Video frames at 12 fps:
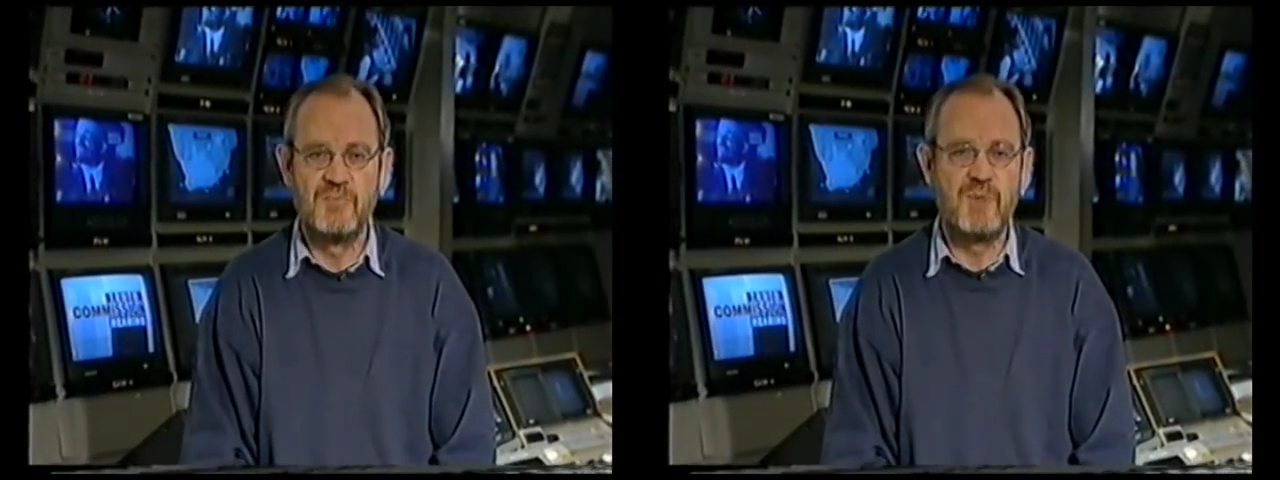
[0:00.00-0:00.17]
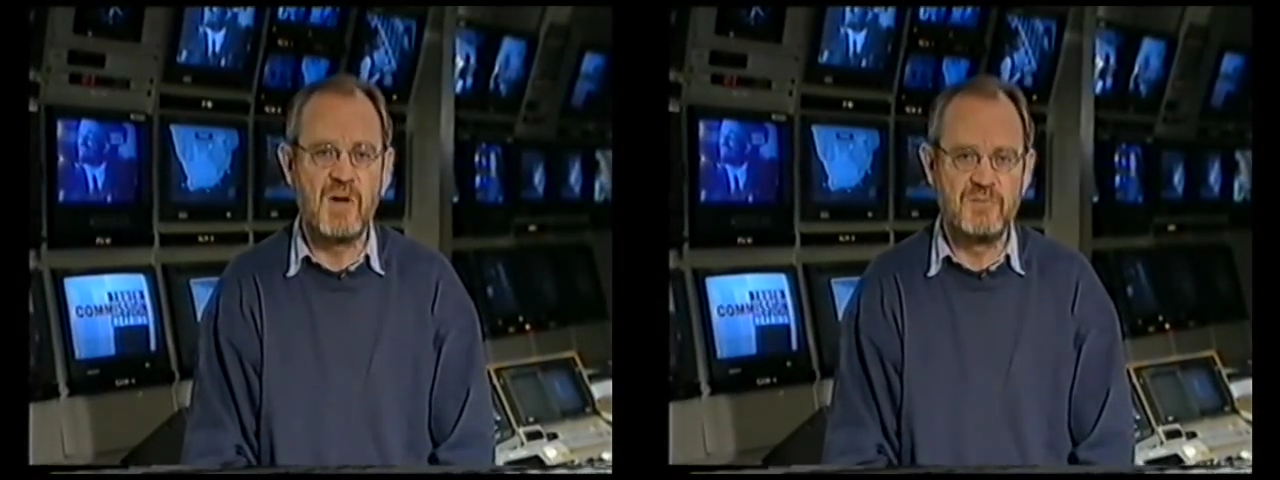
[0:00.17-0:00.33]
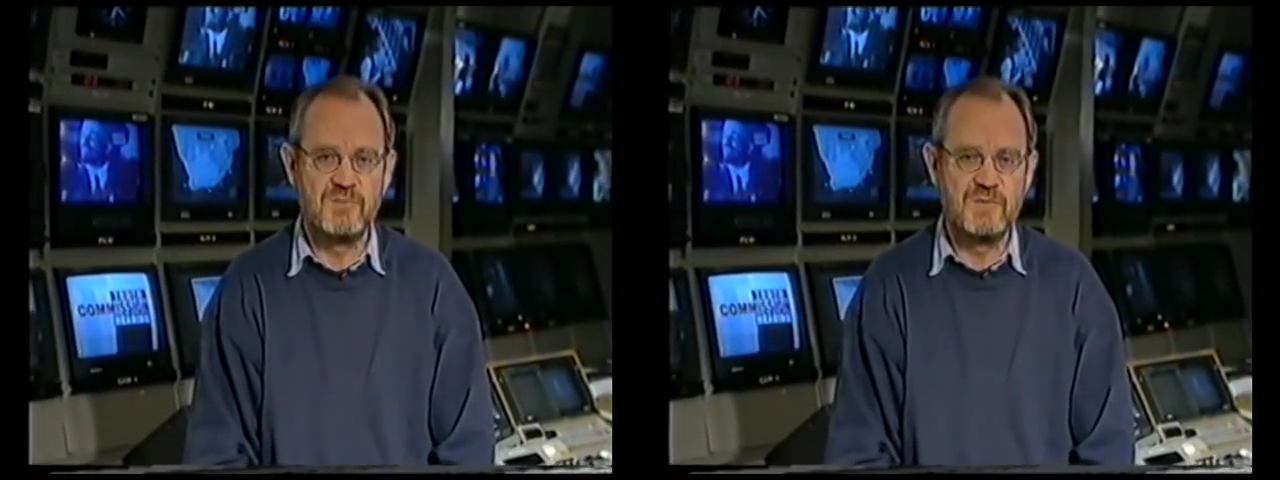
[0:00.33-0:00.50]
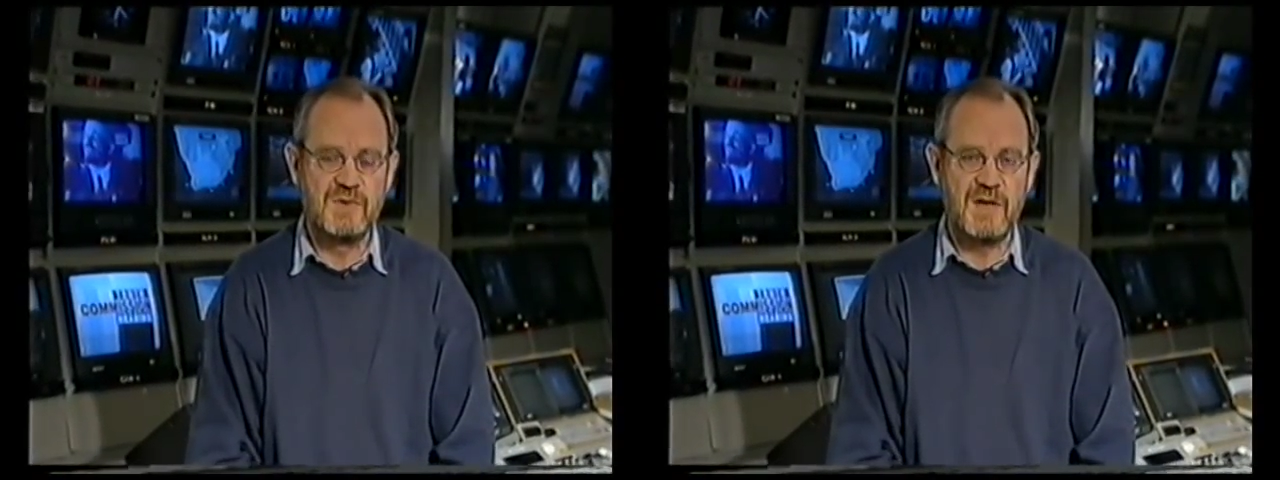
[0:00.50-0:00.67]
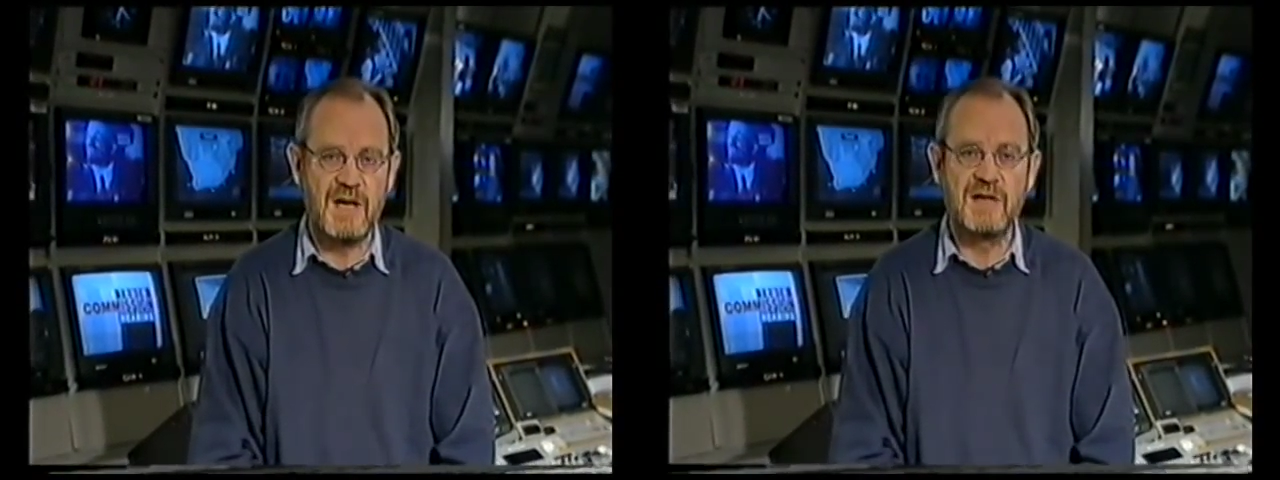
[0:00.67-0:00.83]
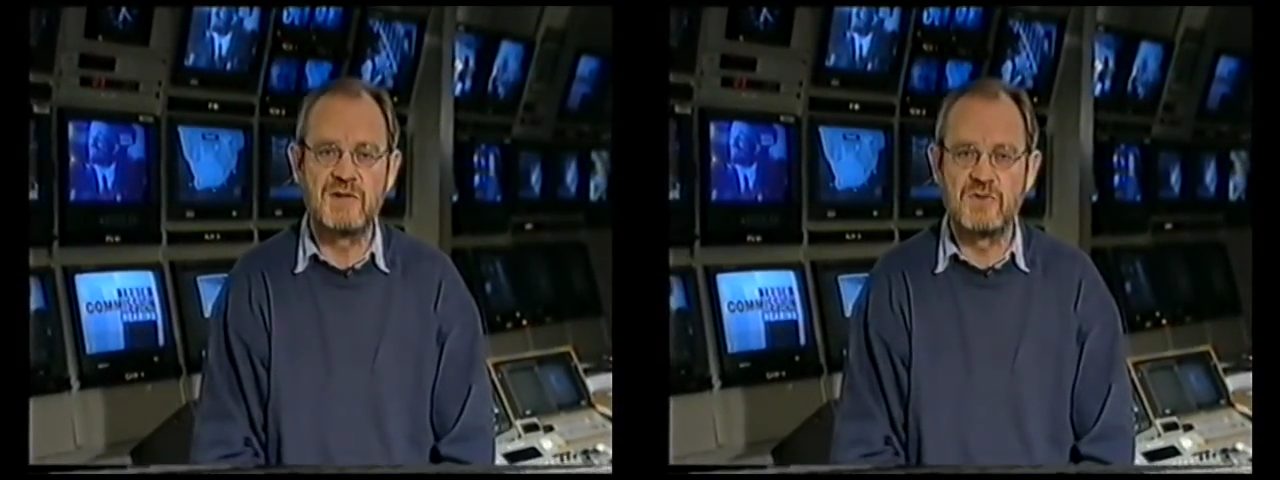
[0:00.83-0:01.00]
bombed
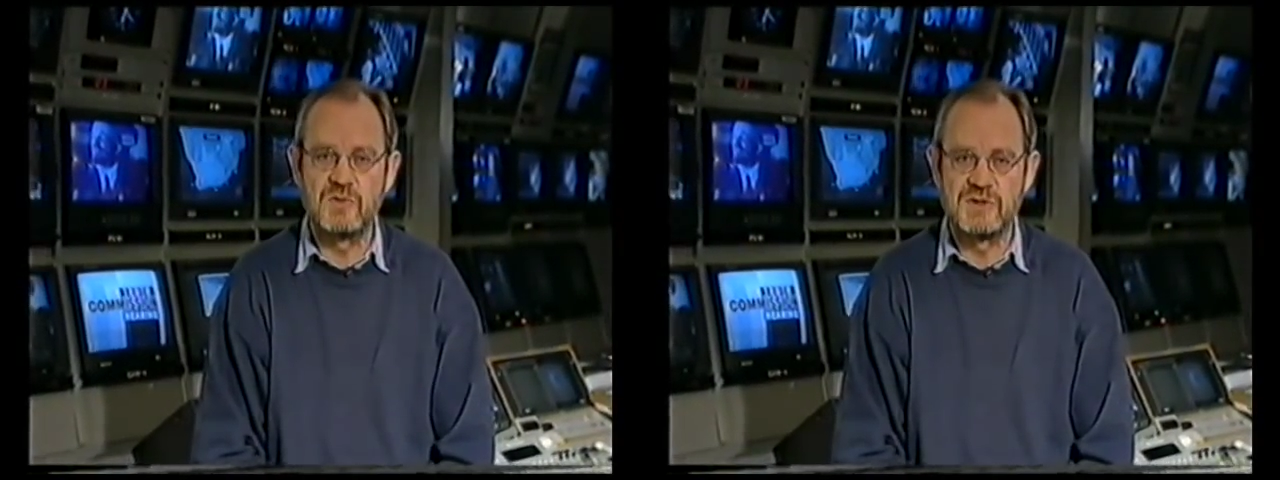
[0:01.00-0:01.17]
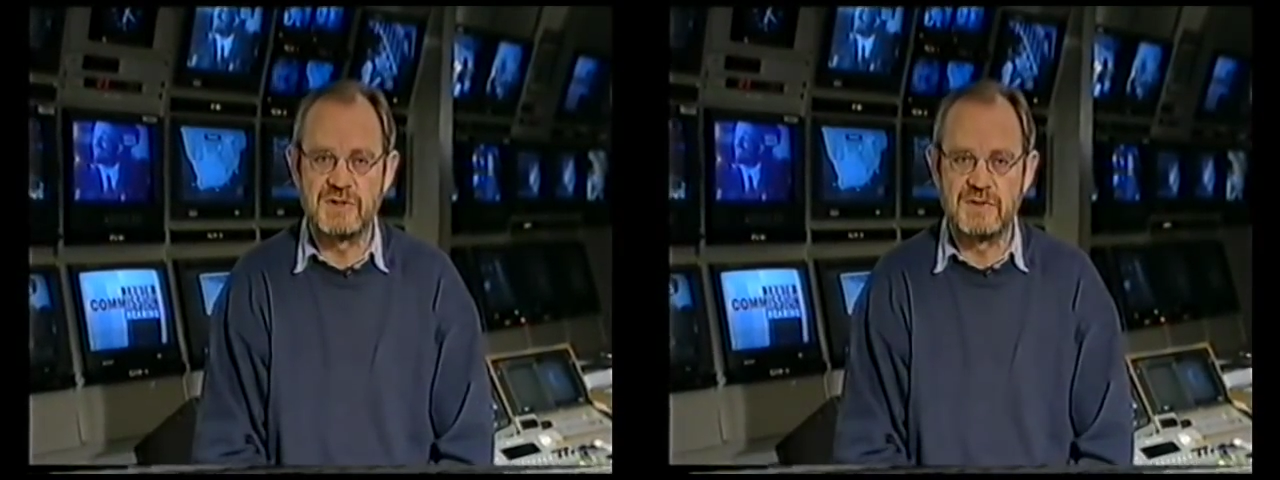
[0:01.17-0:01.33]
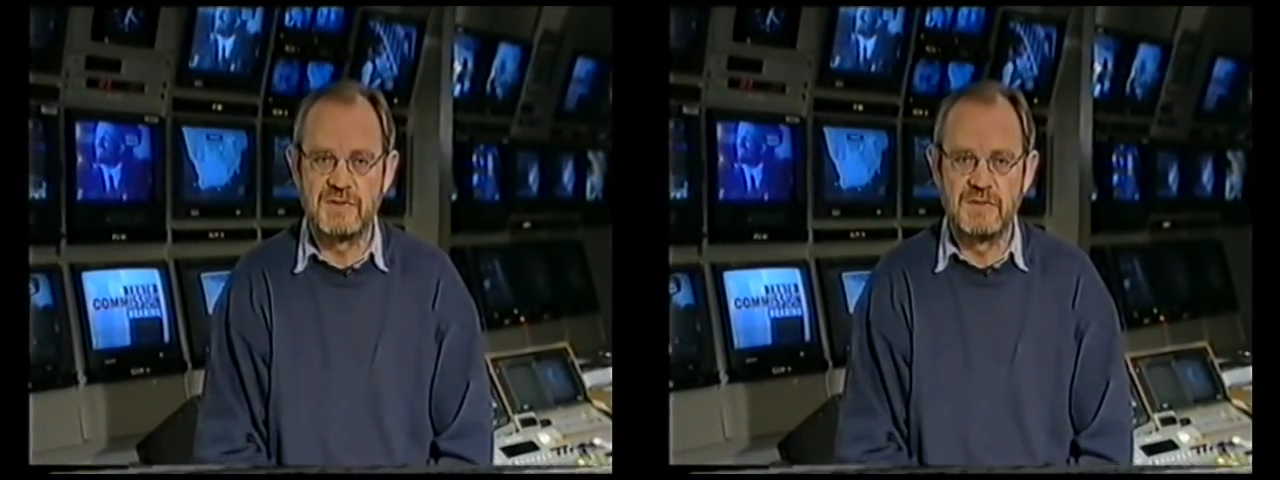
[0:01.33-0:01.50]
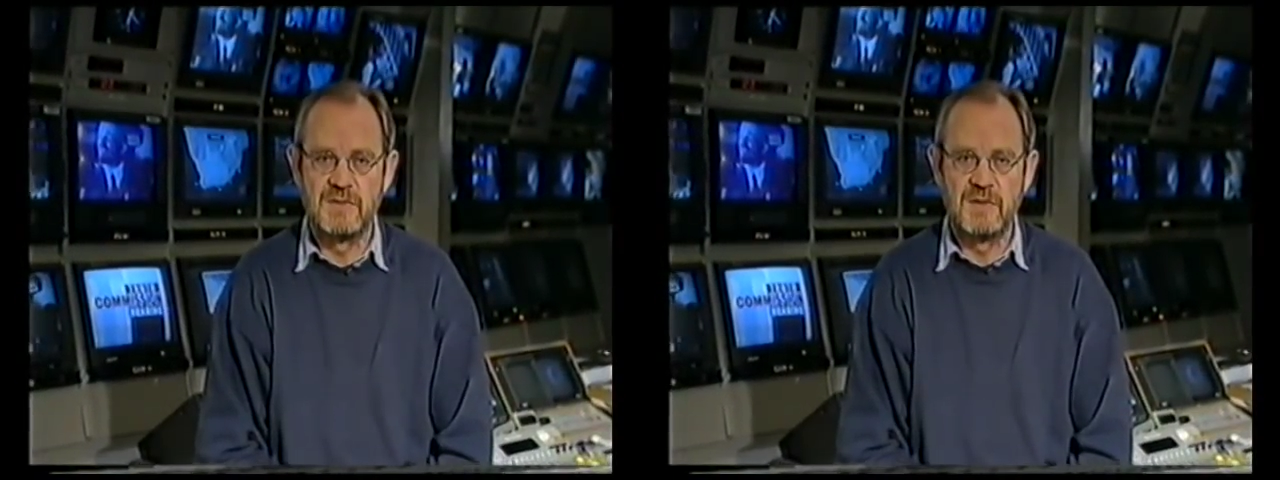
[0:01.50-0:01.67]
and tortured